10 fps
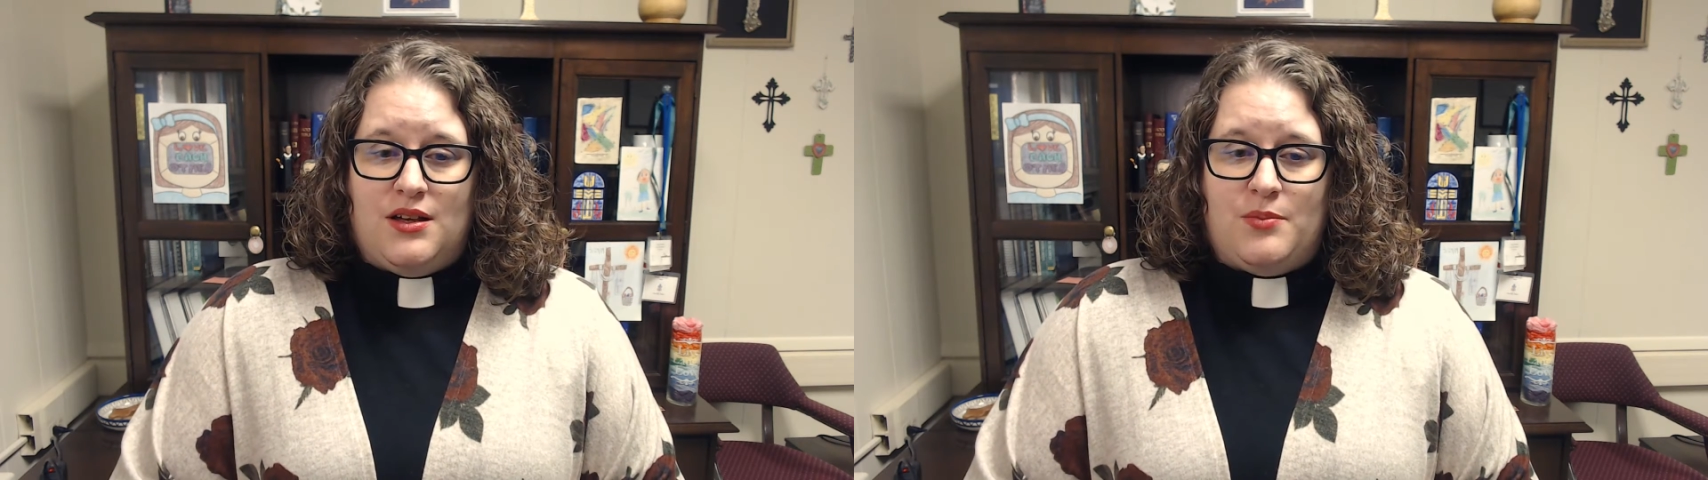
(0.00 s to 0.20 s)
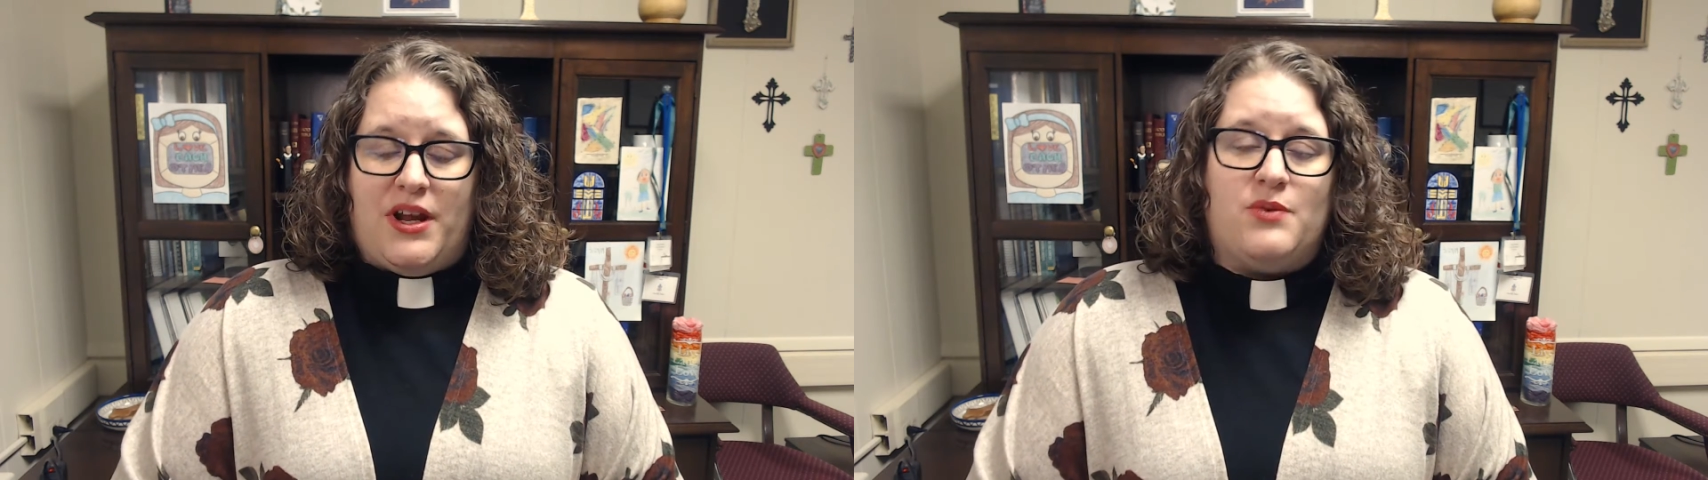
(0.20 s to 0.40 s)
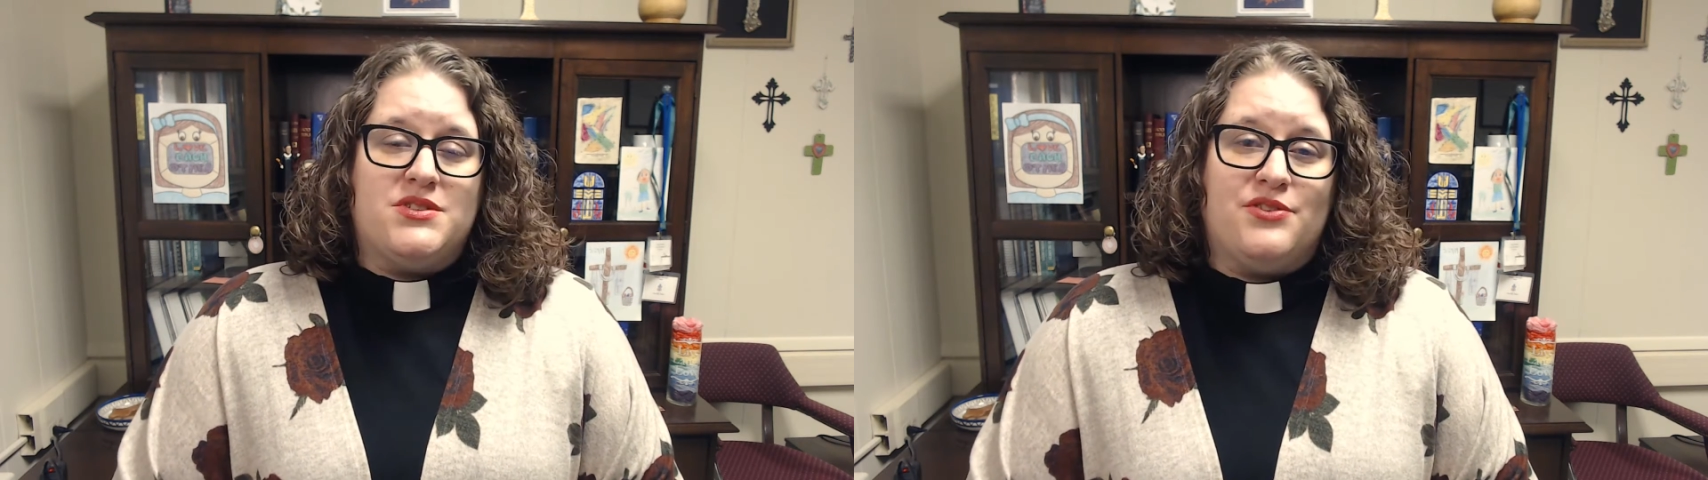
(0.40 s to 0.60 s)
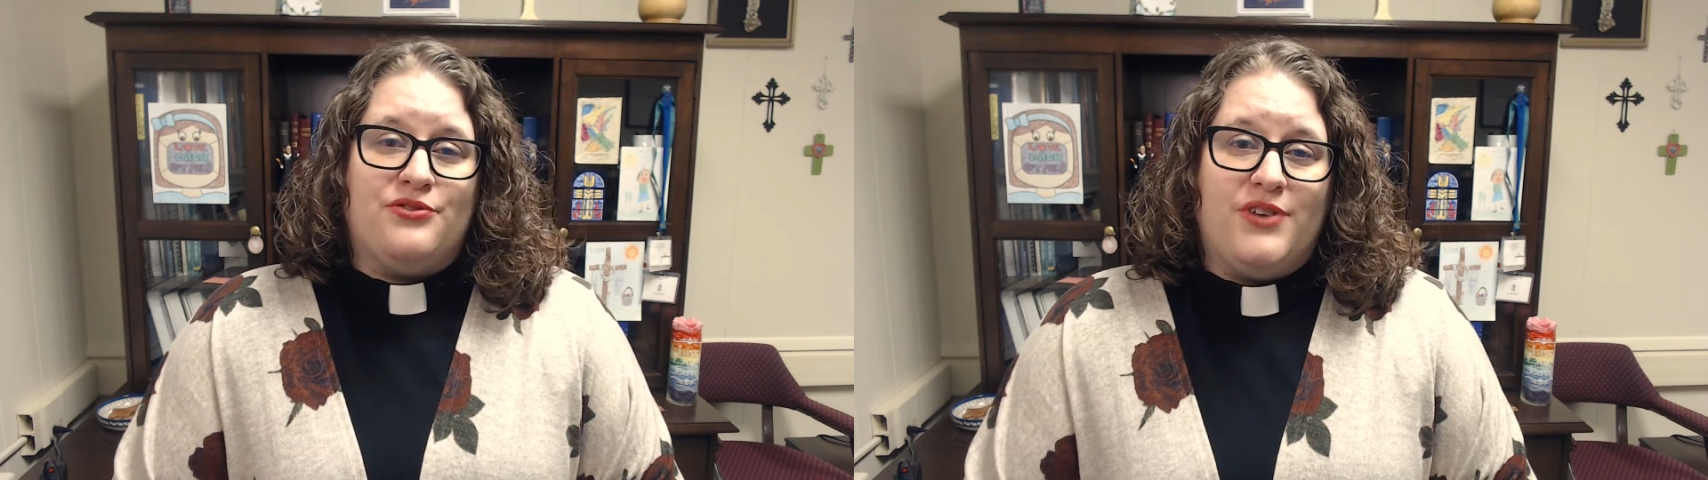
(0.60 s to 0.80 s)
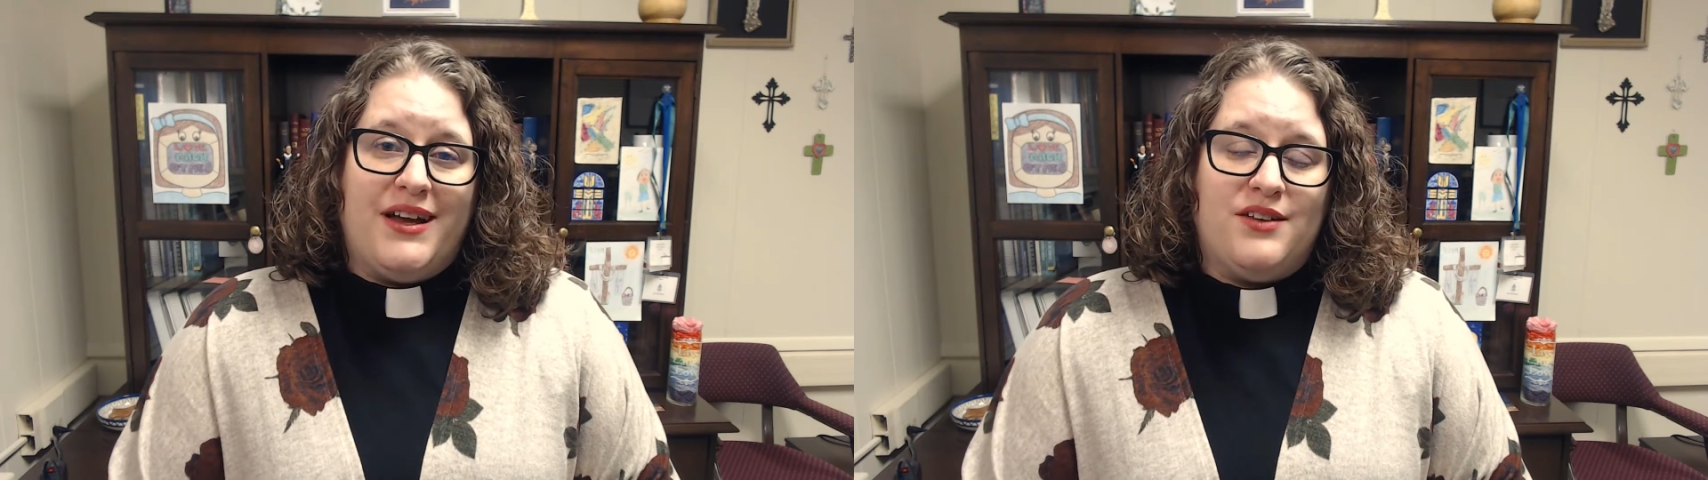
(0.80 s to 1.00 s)
But I was
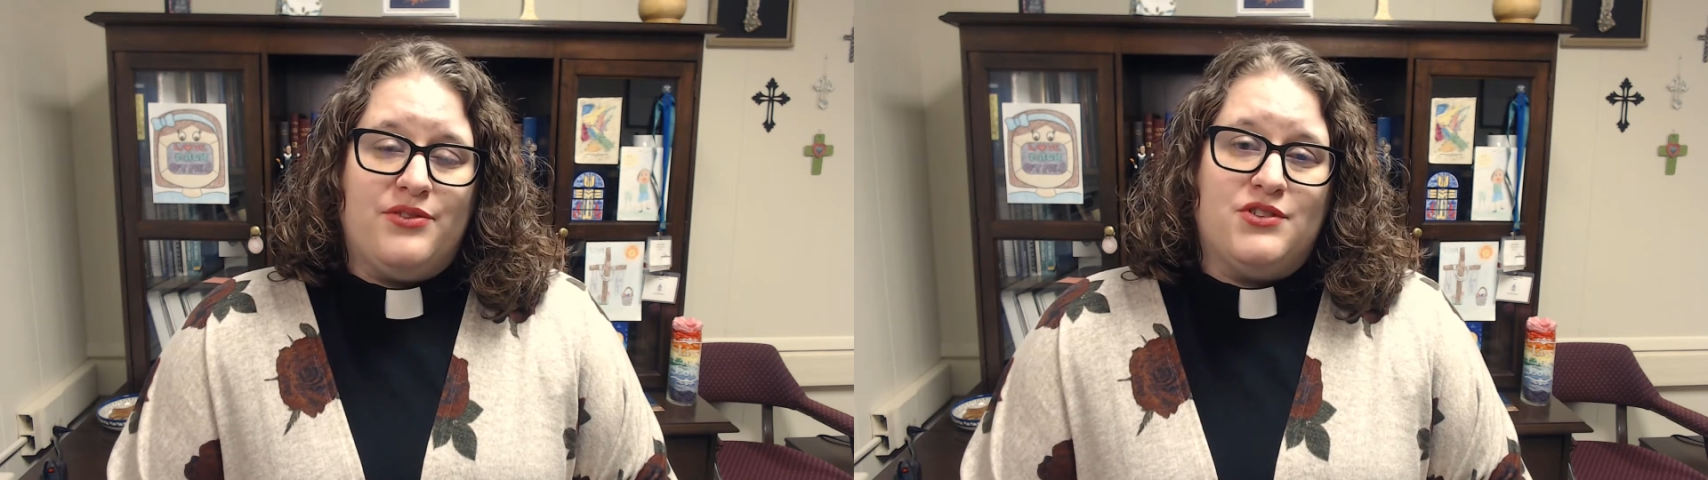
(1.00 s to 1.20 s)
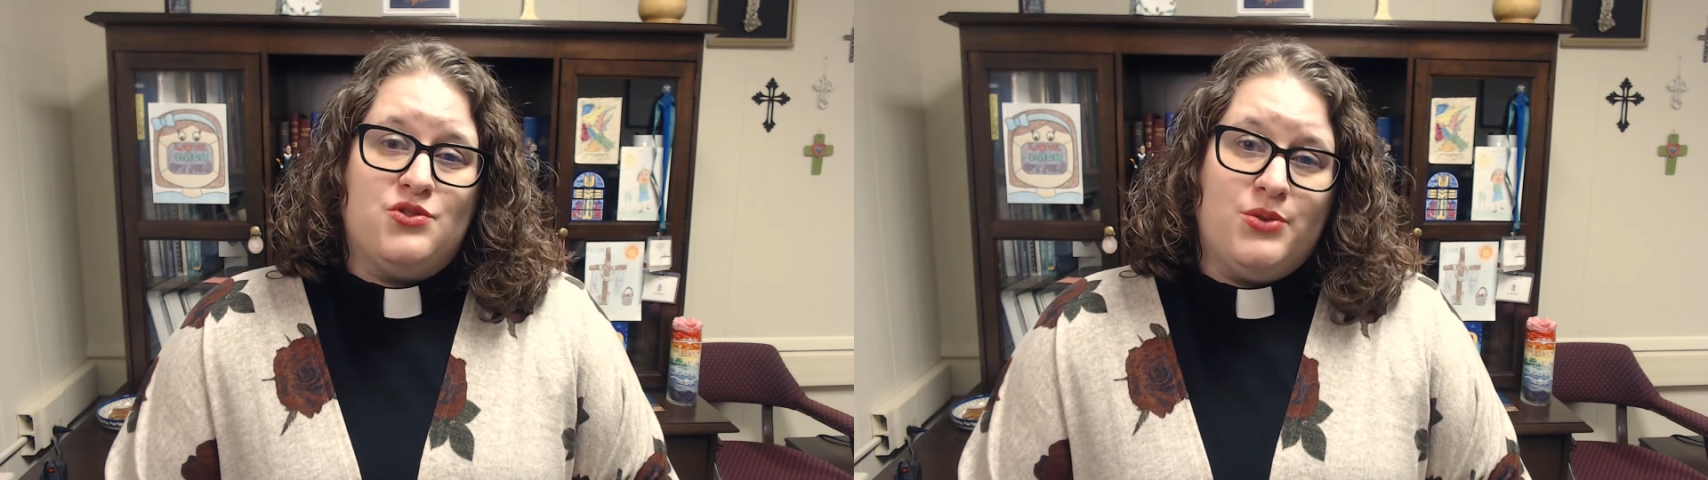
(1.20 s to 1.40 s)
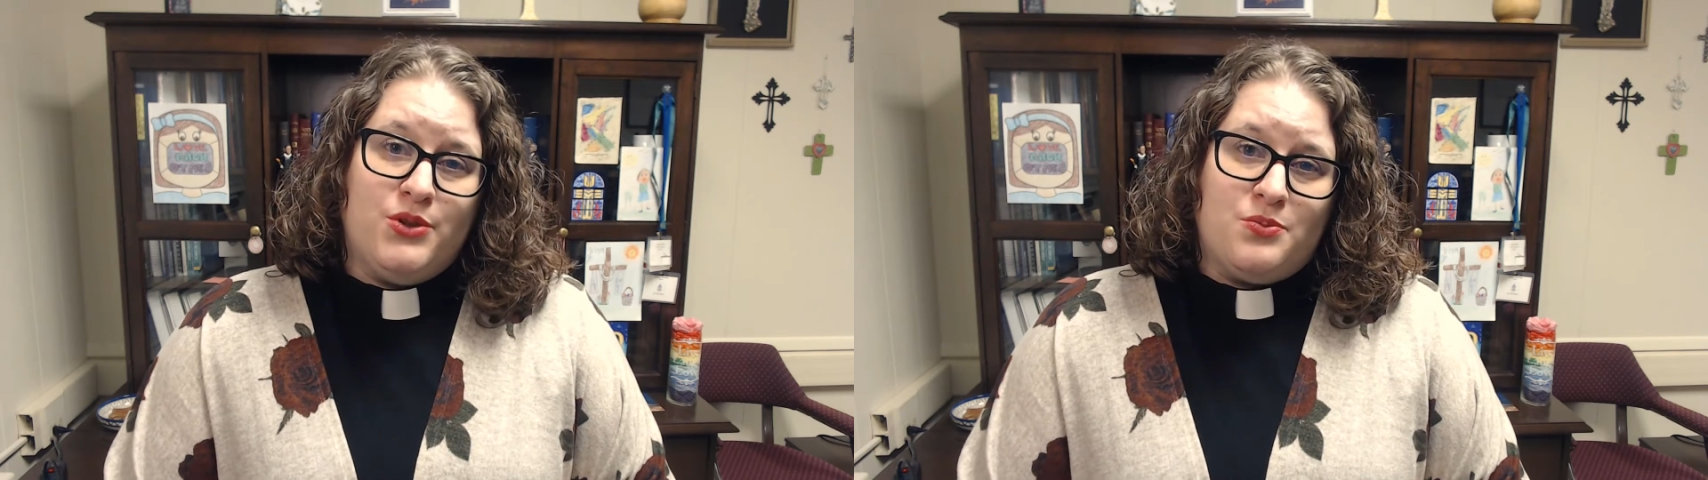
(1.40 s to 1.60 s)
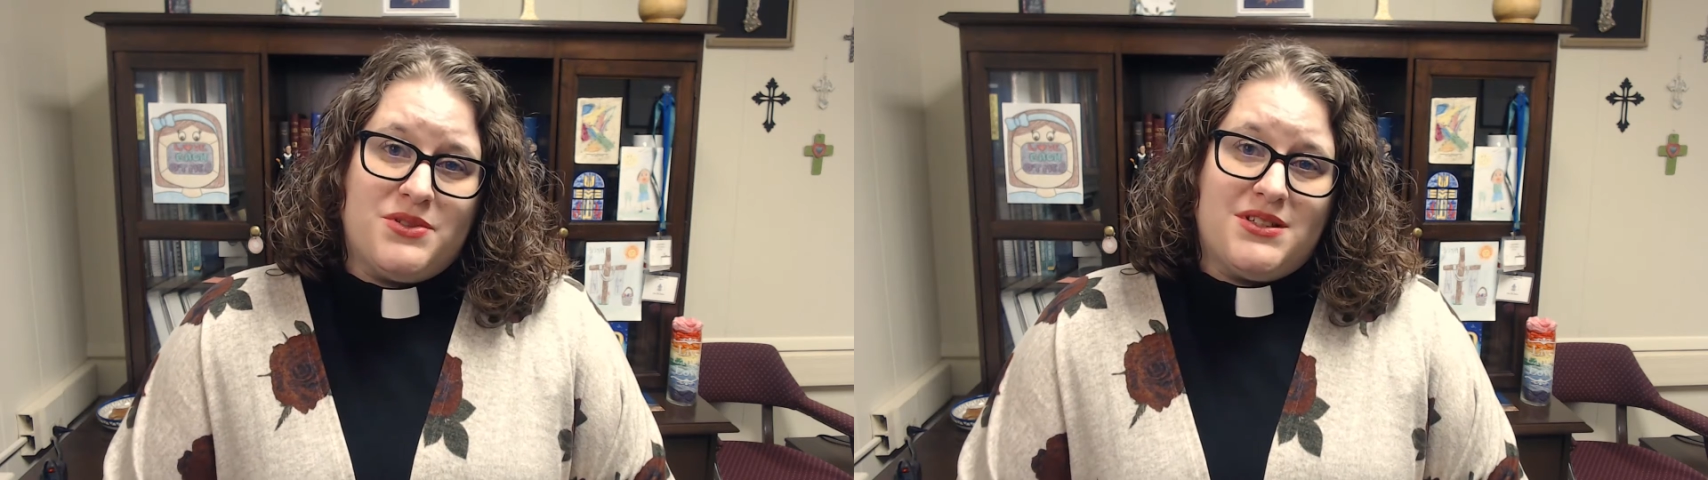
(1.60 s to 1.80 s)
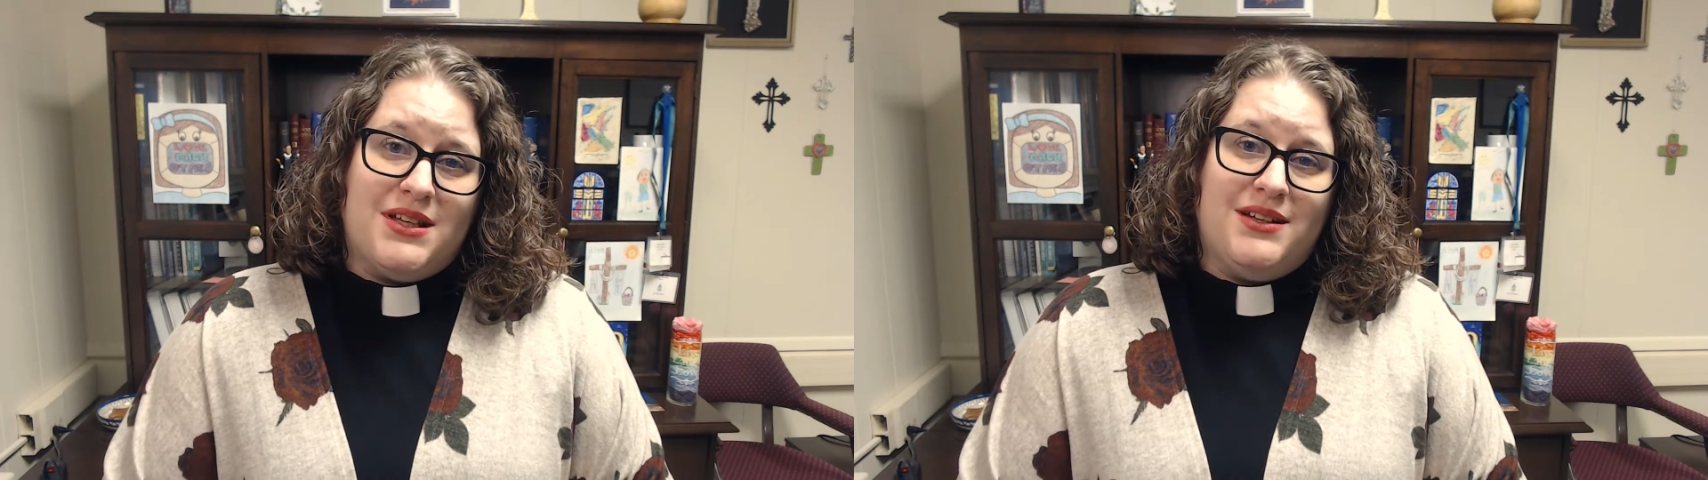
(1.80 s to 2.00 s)
afraid of the
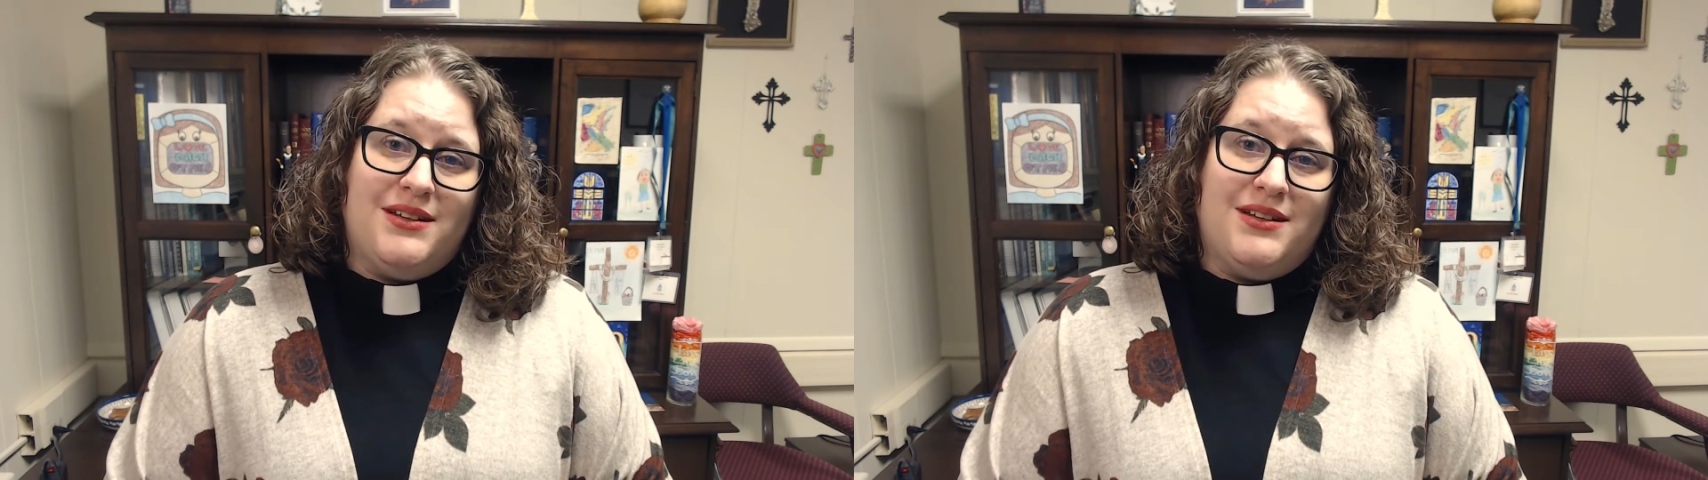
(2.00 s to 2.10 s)
troops